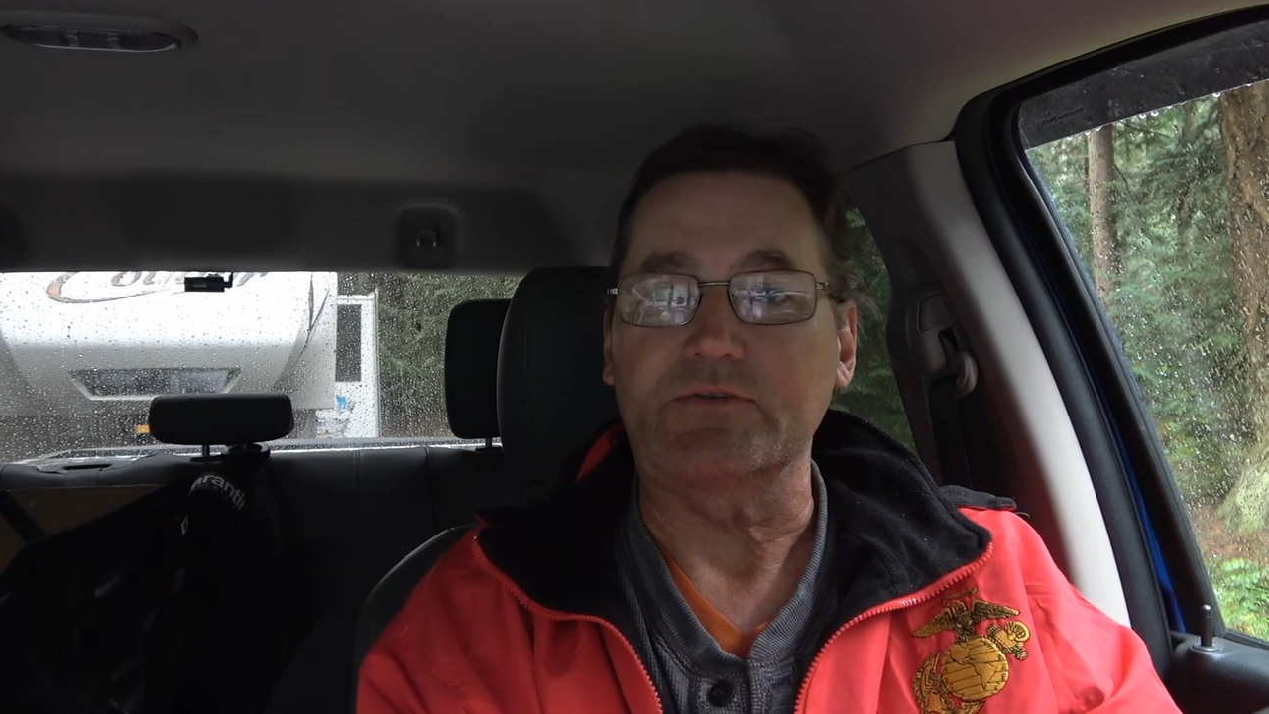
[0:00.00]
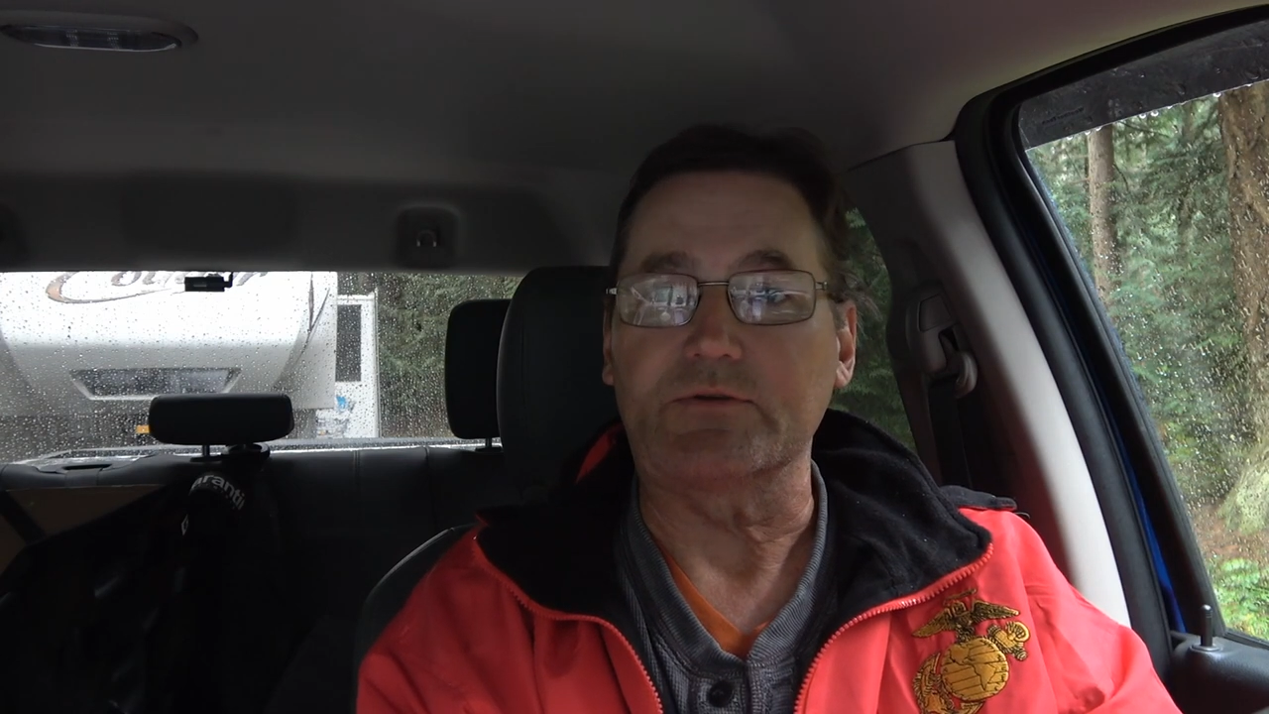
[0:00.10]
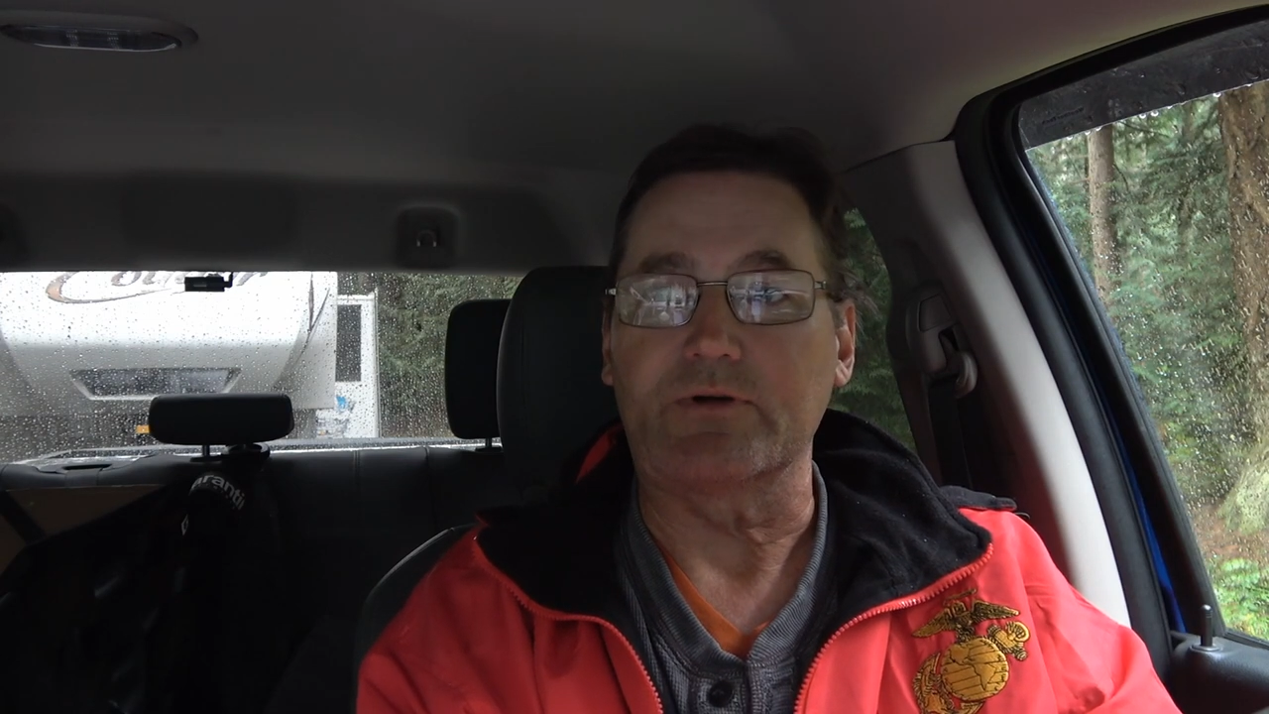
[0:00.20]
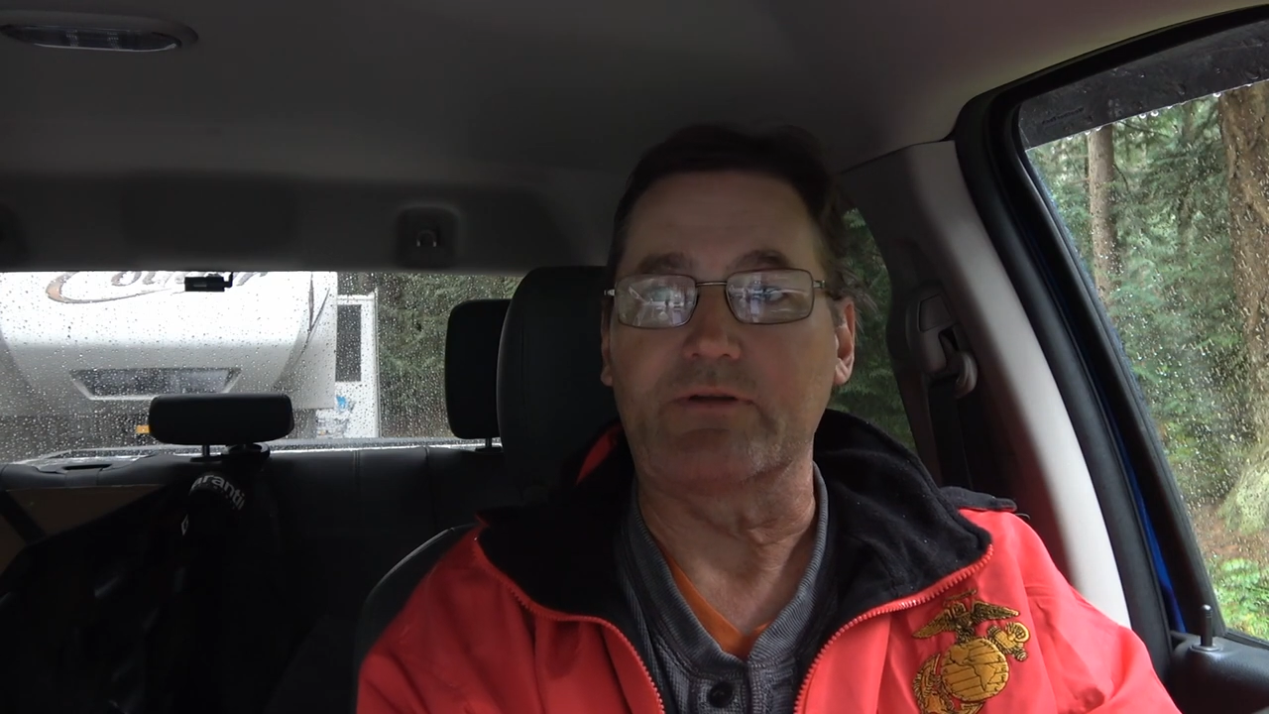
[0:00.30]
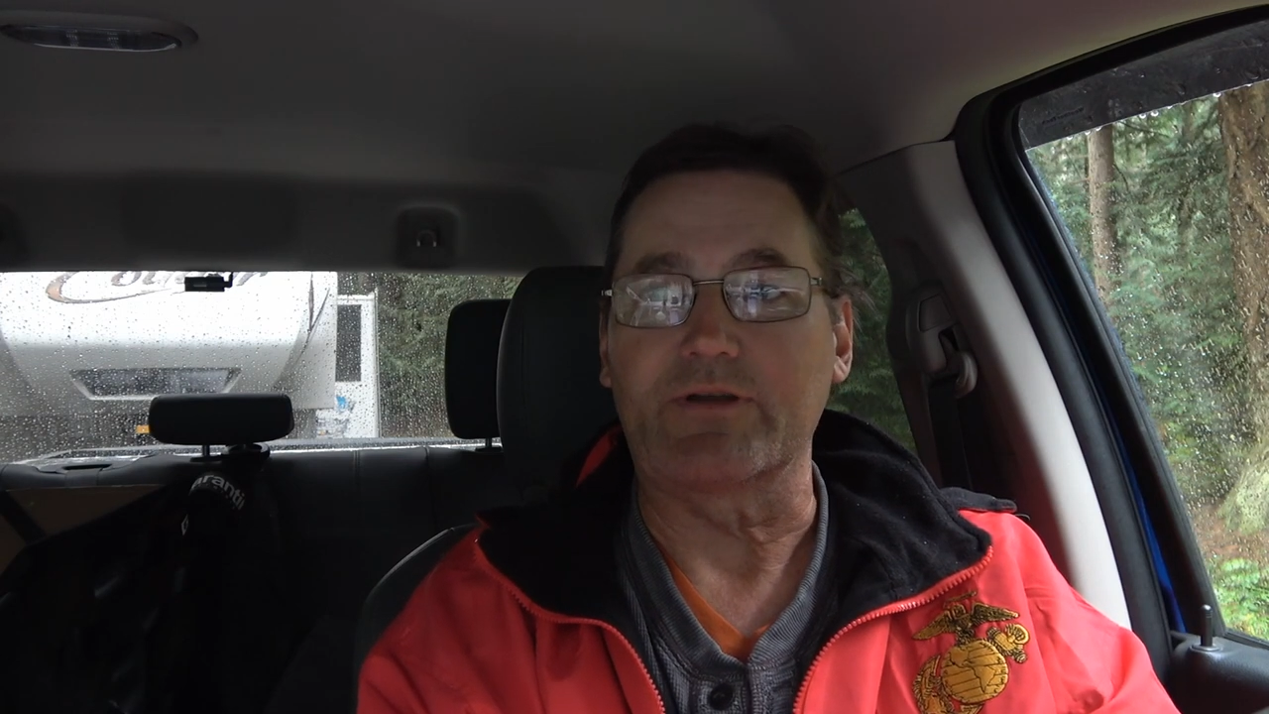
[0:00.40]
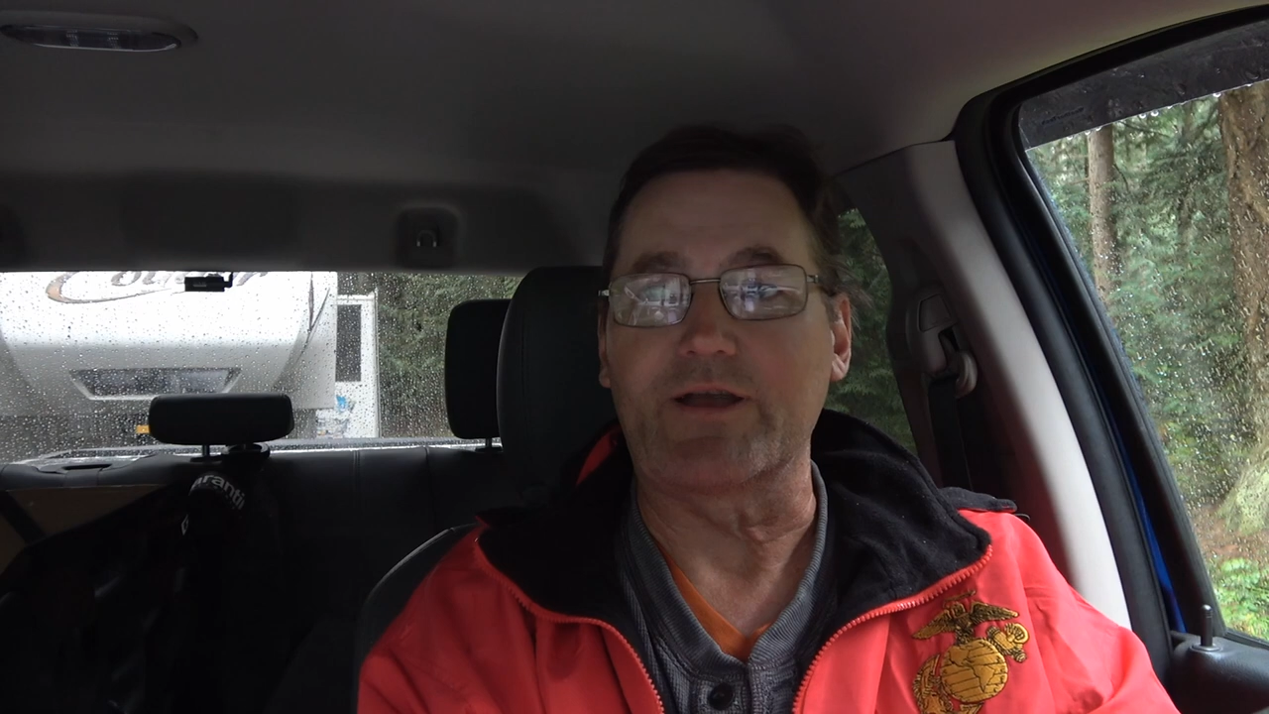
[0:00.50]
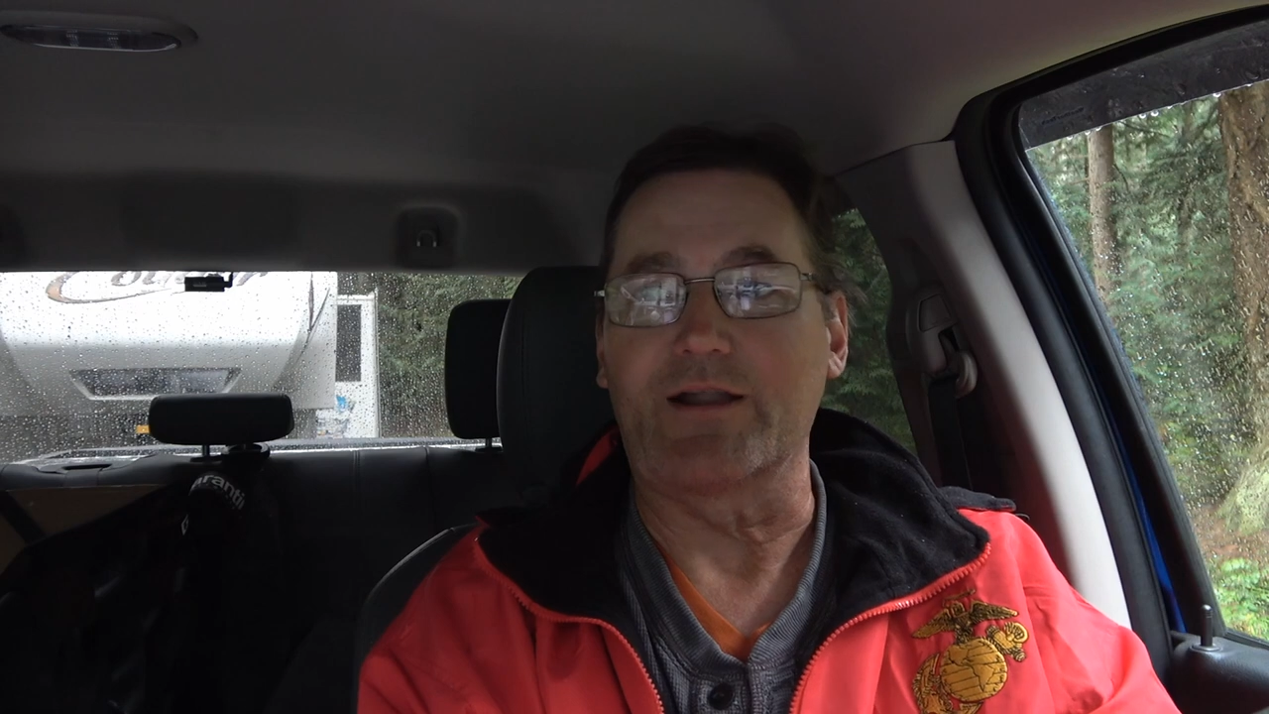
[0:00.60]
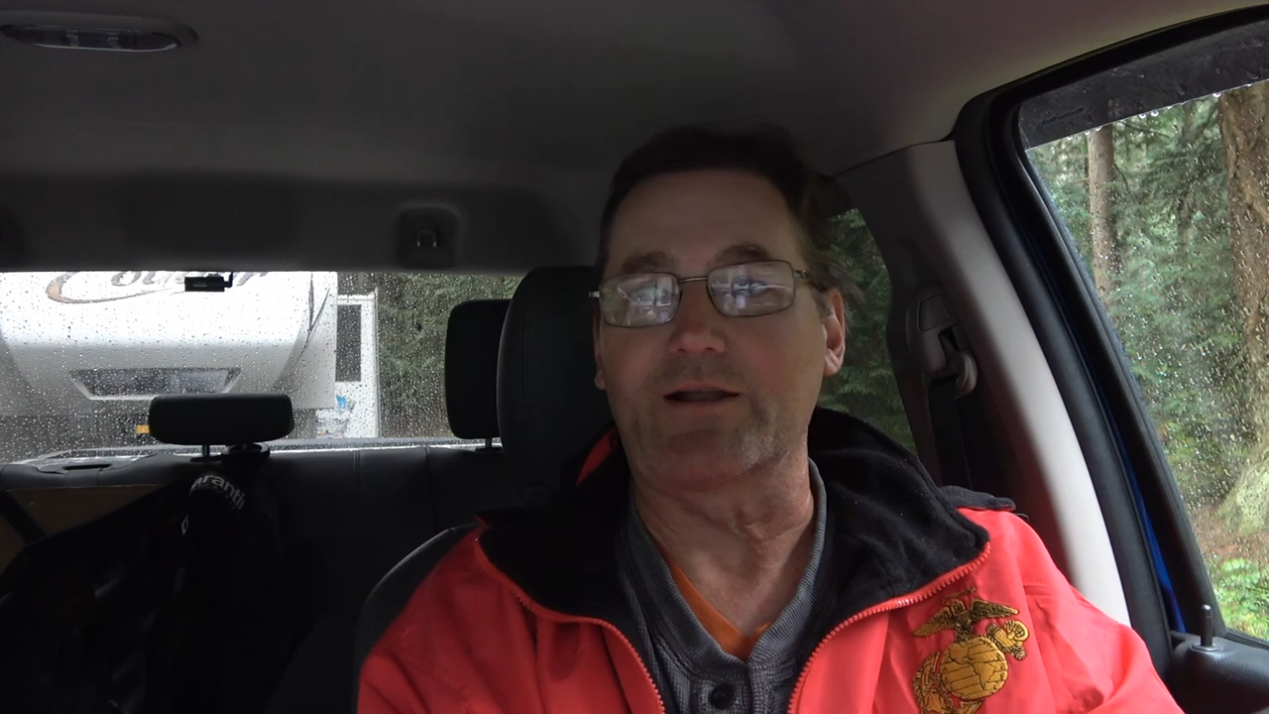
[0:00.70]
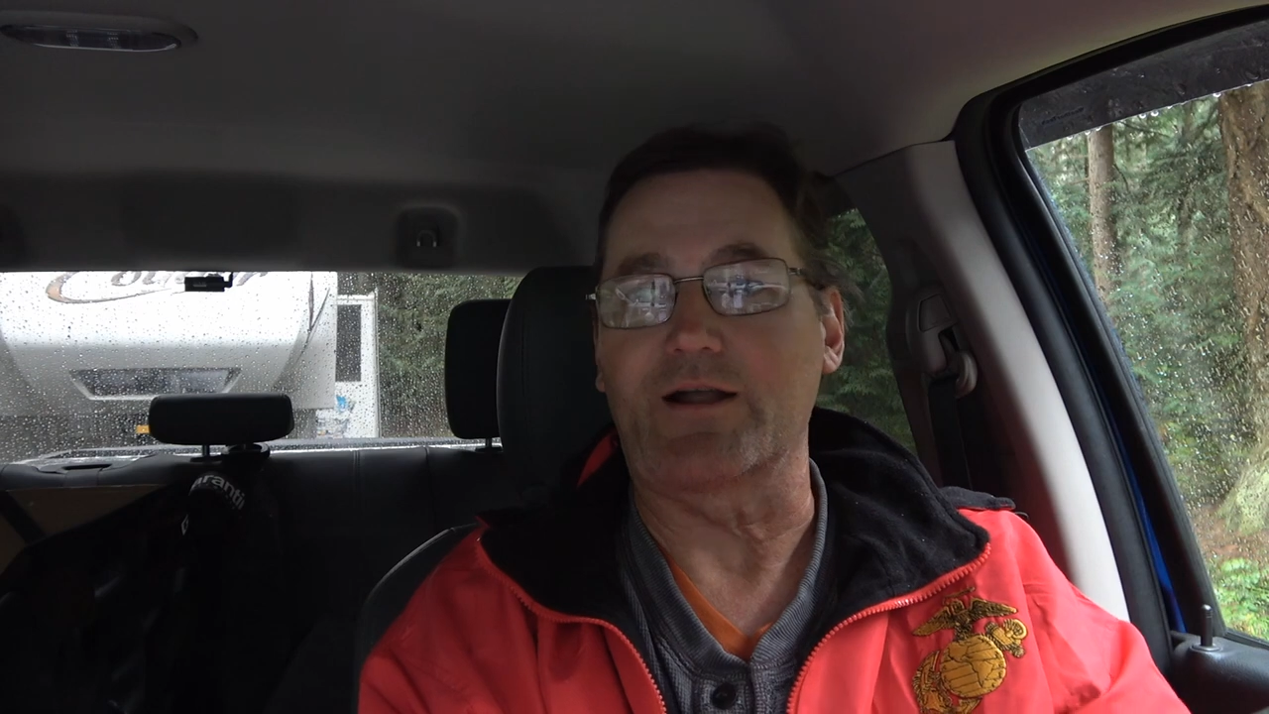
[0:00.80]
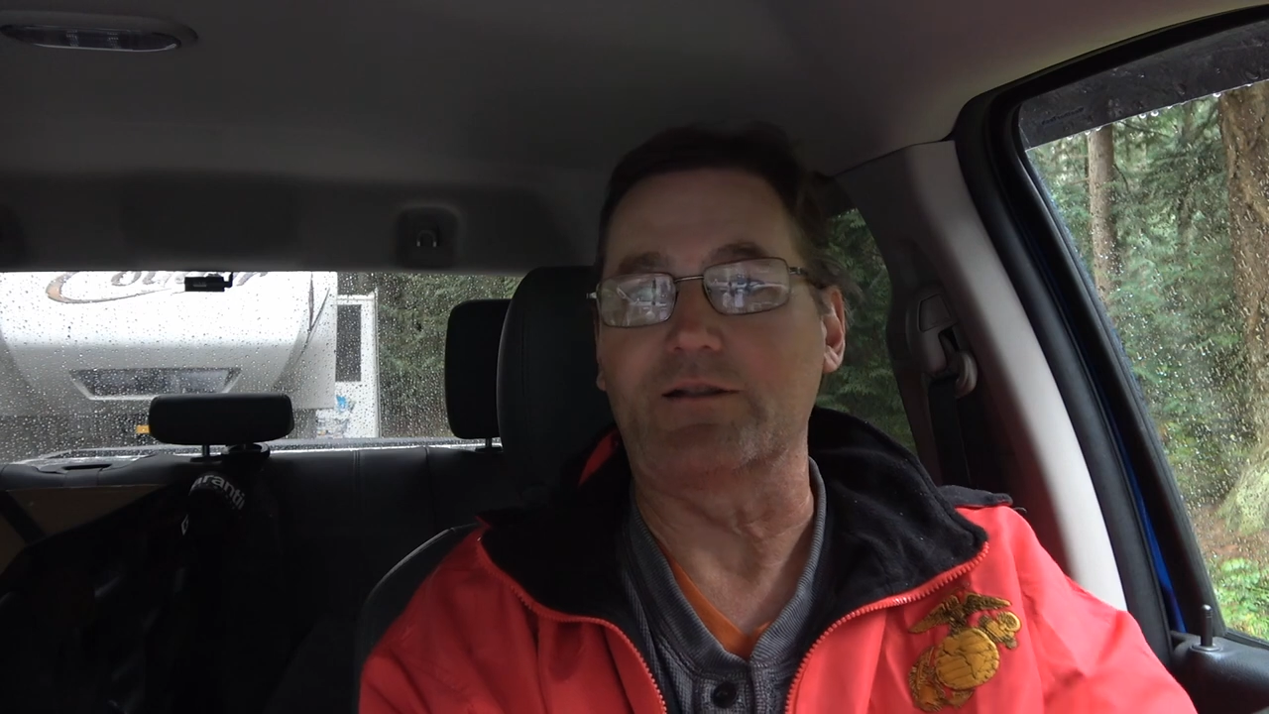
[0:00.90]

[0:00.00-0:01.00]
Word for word: So I kind of got